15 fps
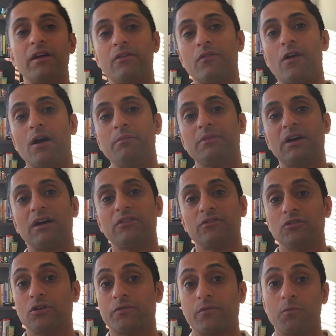and Ram Dass
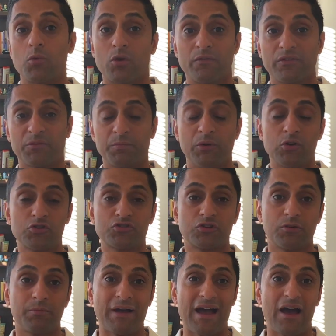looked for more of a
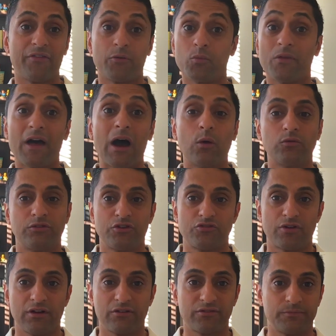spiritual path without the
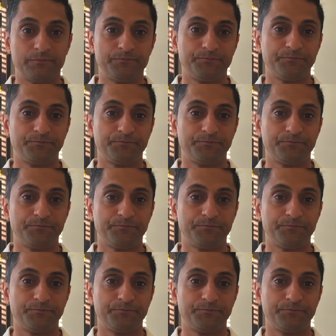drugs.